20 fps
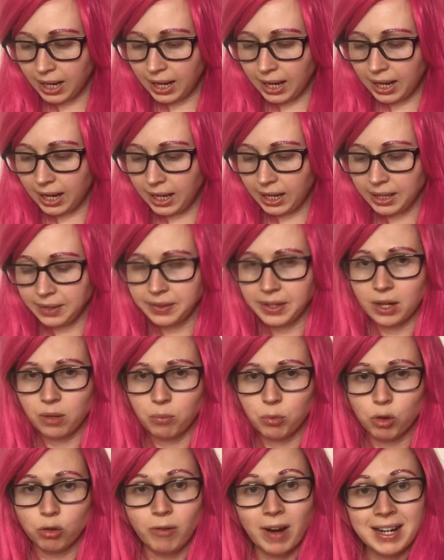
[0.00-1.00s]
And then
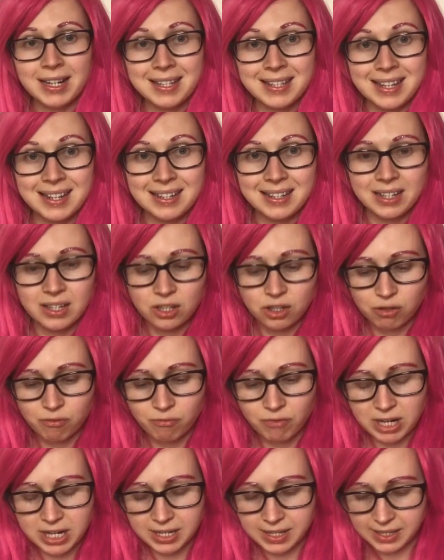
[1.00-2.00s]
we'll write a sentence and
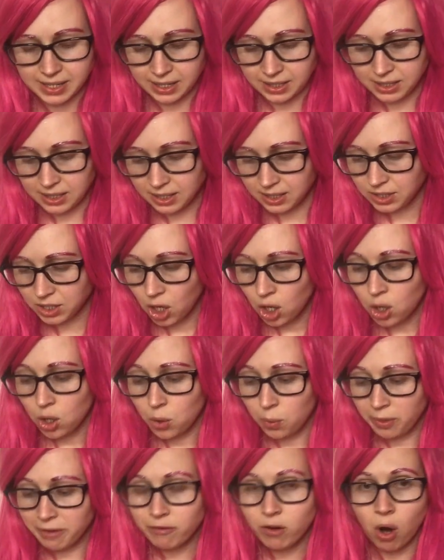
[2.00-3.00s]
read a sentence.
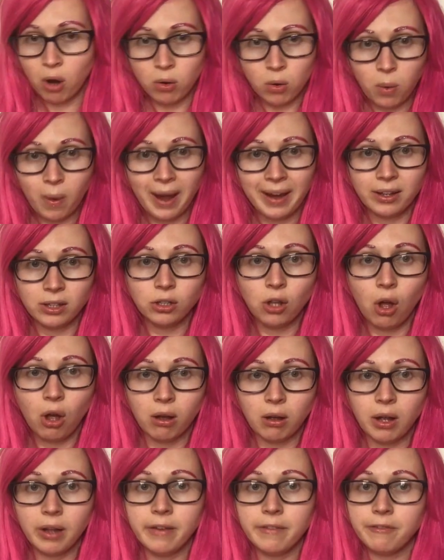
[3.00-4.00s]
We've got quite a
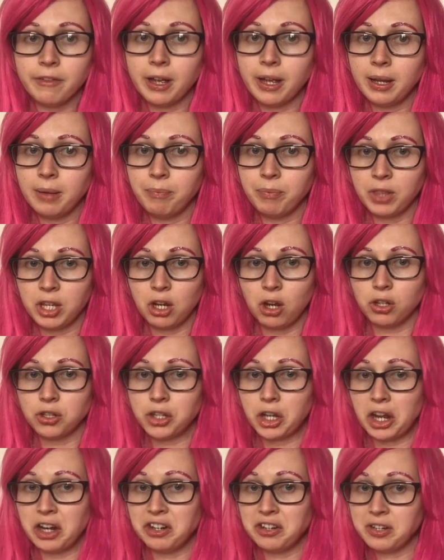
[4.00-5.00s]
lot of the
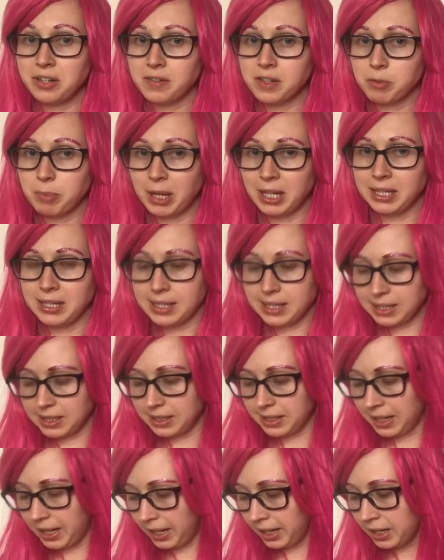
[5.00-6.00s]
alternative spellings
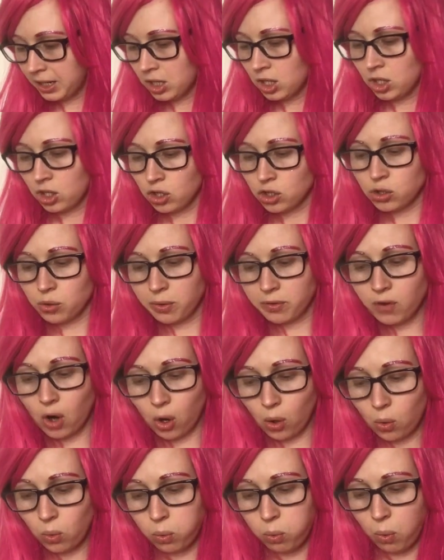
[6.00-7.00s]
today, so we've
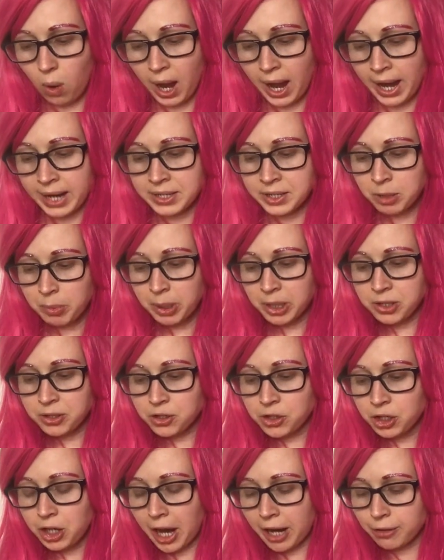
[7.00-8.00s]
got quite a bit
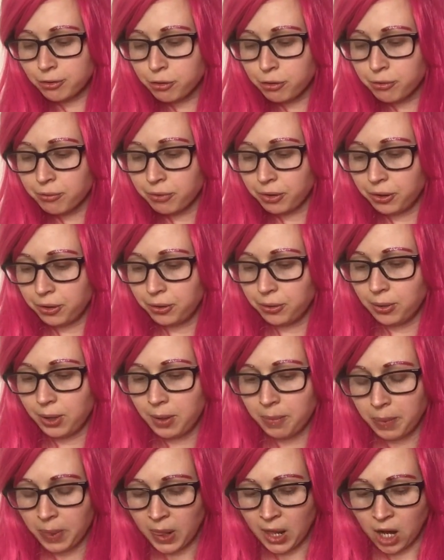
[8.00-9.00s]
to get through.
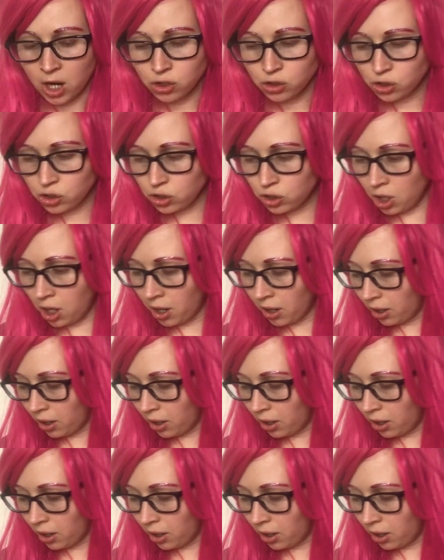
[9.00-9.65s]
So,